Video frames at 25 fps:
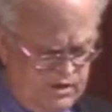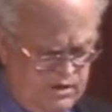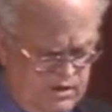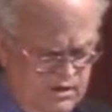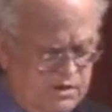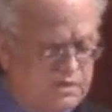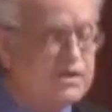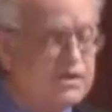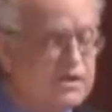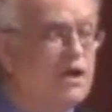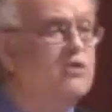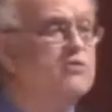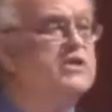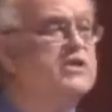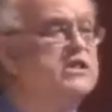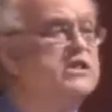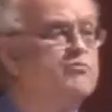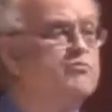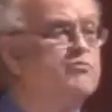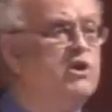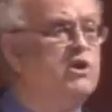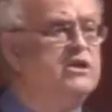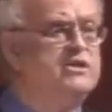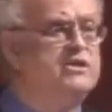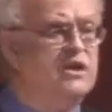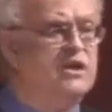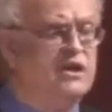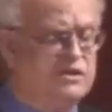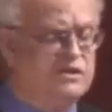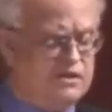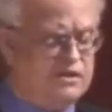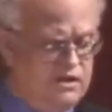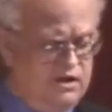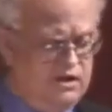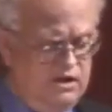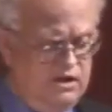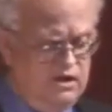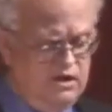So this brings us
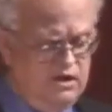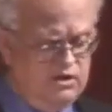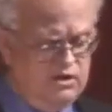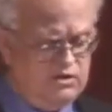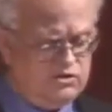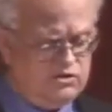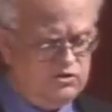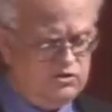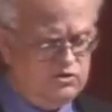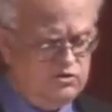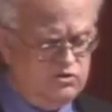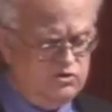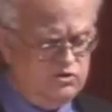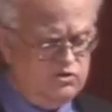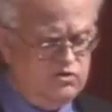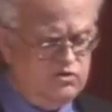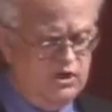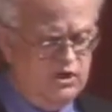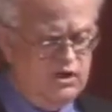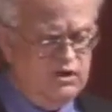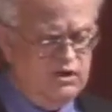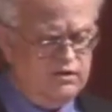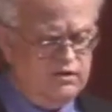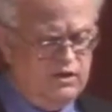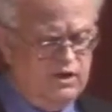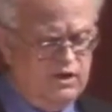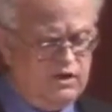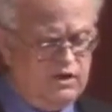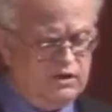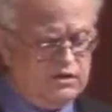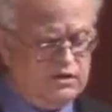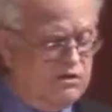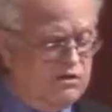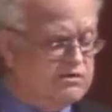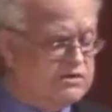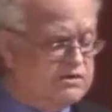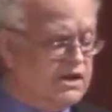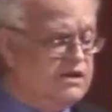to the
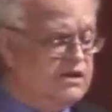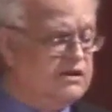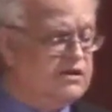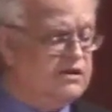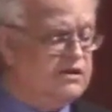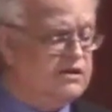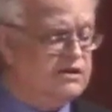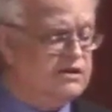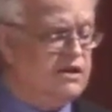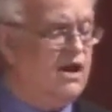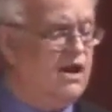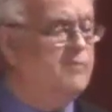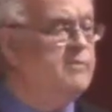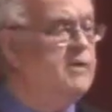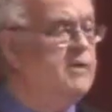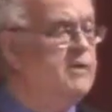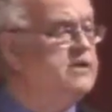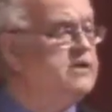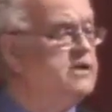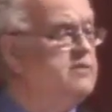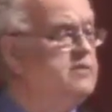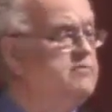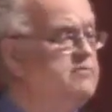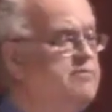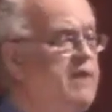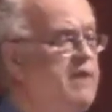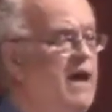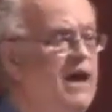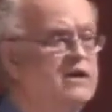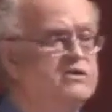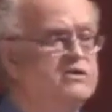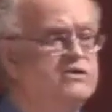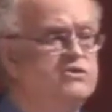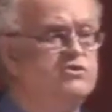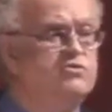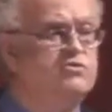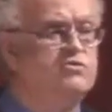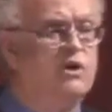closing comments and
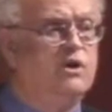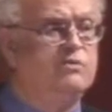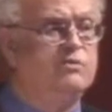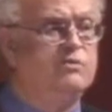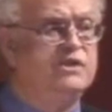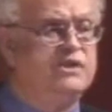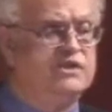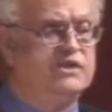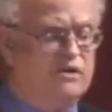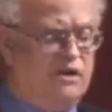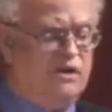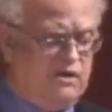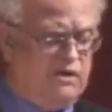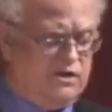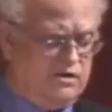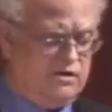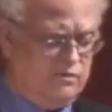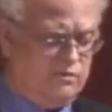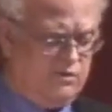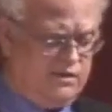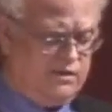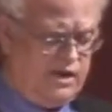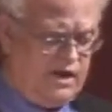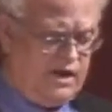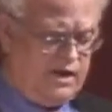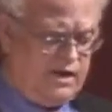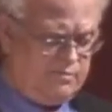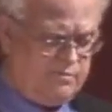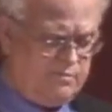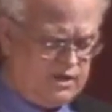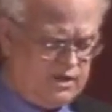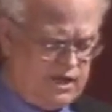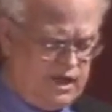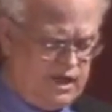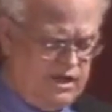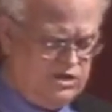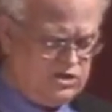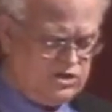back to where we started with that
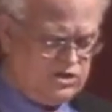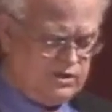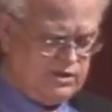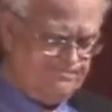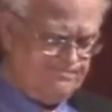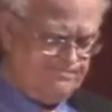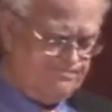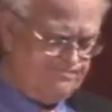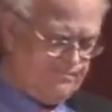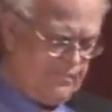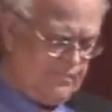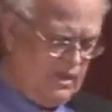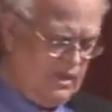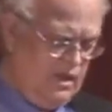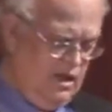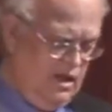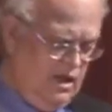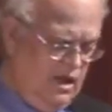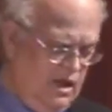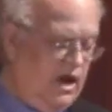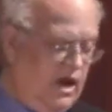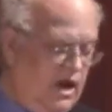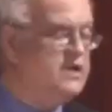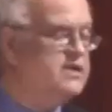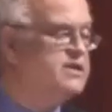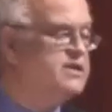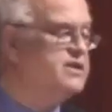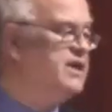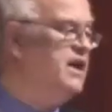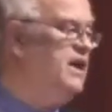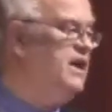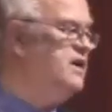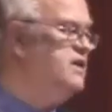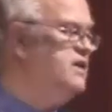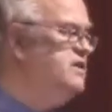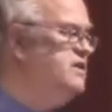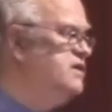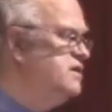application. I
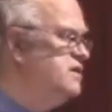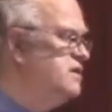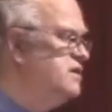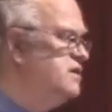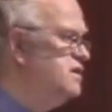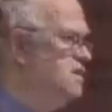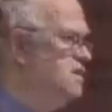said